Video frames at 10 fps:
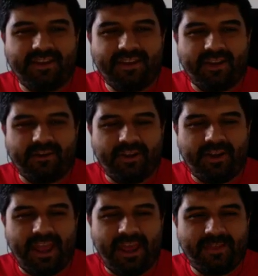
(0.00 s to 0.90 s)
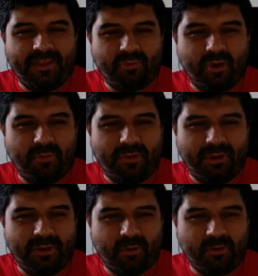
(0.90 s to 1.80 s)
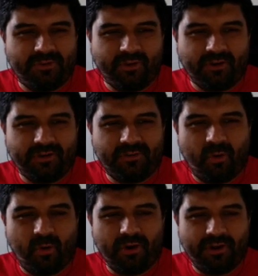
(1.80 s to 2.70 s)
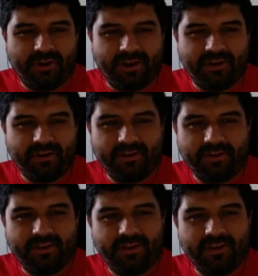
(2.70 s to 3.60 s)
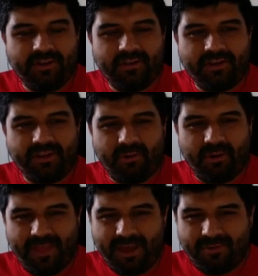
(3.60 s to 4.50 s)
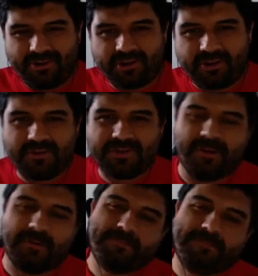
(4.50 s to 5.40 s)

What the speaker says: Yeah, go ahead and add the appropriate amount of gold to your horde, and you are that much closer.